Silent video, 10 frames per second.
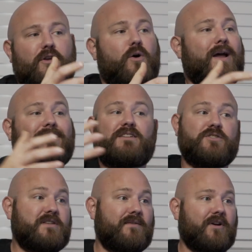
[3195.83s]
in 2008 that
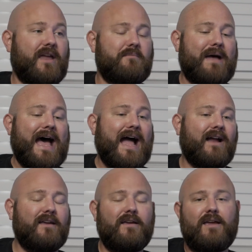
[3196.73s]
just never came
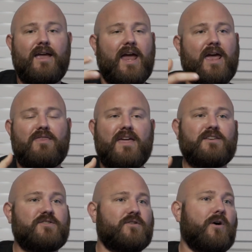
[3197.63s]
back, and they
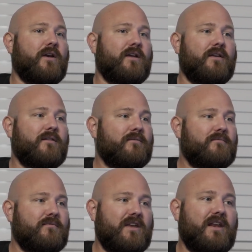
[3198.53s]
started
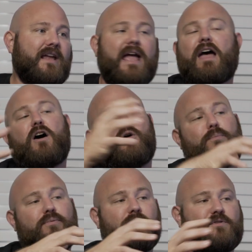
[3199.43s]
needing
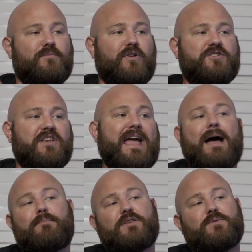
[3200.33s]
help to bridge the
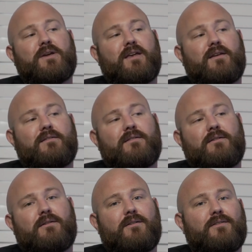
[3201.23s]
gap between
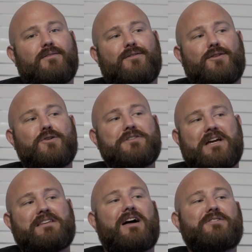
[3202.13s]
the new
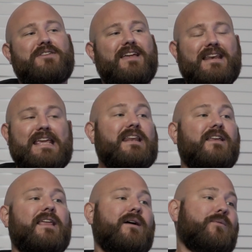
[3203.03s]
technology they
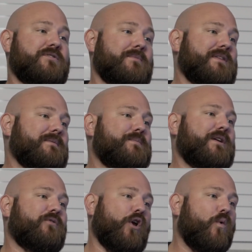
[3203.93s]
needed that were sometimes
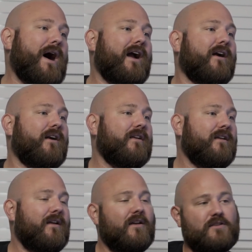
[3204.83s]
being required
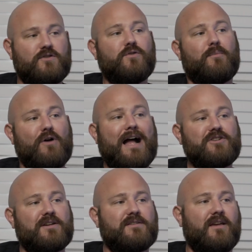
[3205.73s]
to do the
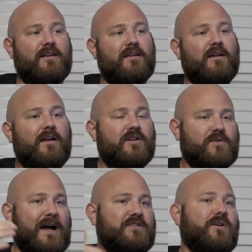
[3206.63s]
projects in.
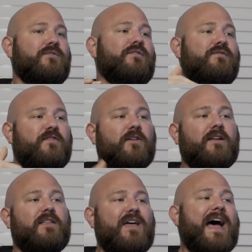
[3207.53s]
So I started
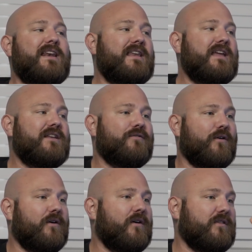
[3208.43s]
fulfilling that need
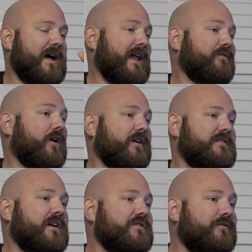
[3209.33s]
for a lot of
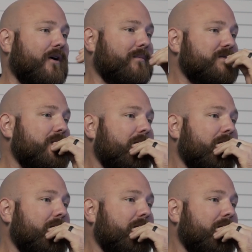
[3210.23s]
architecture firms.